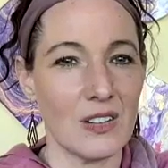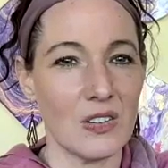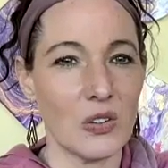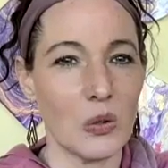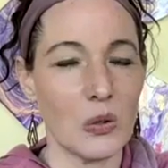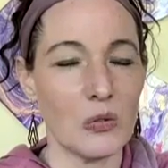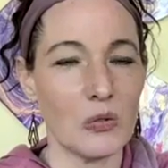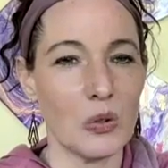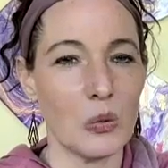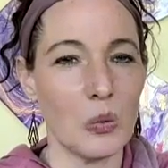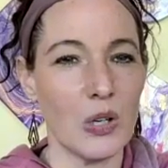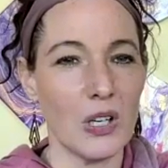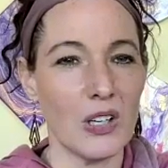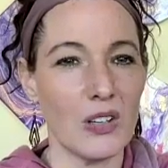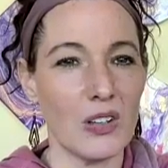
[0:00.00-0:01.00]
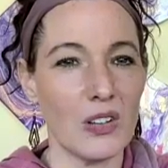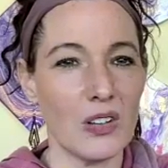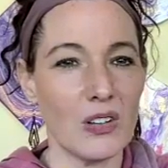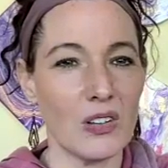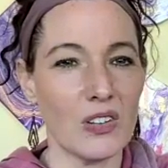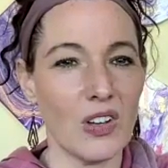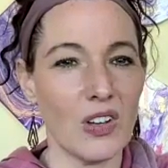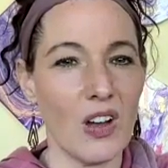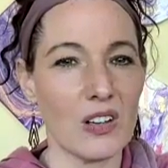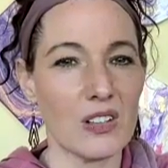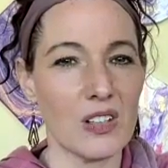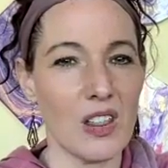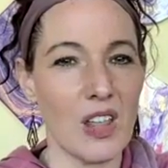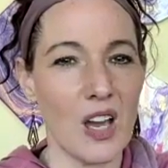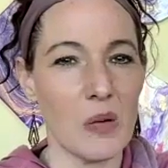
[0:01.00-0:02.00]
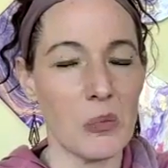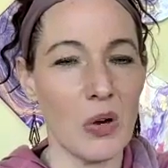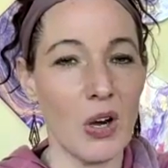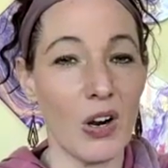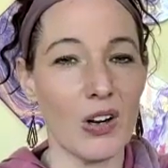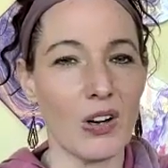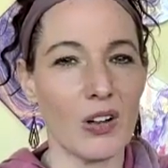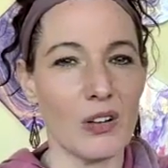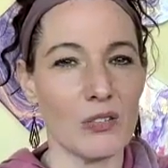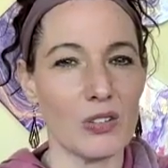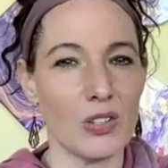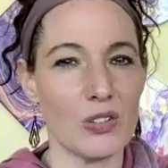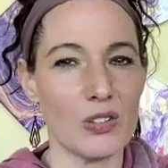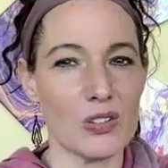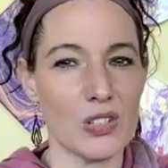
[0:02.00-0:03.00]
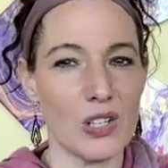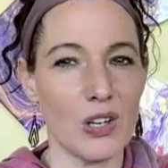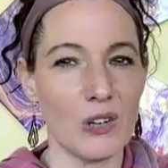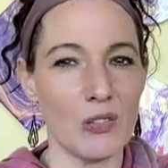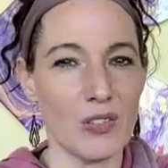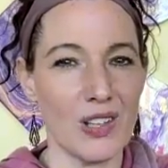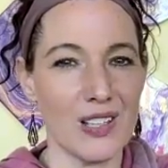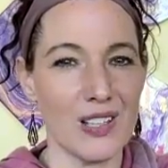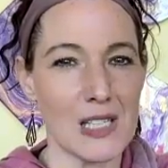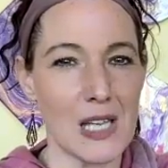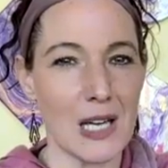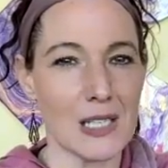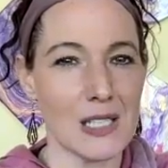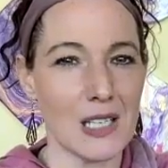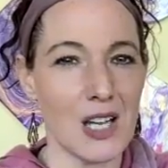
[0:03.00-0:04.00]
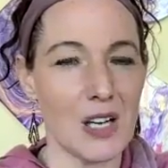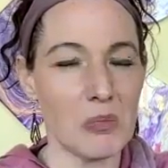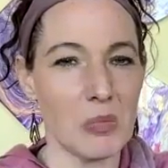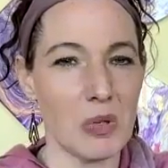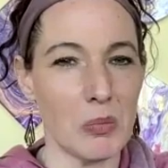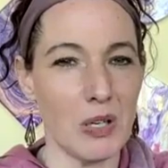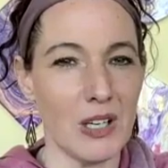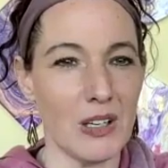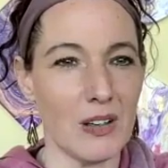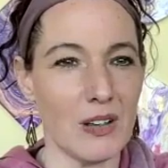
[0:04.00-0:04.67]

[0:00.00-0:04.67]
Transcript: So if you will, talk to that part of yourself that's acting up a bit.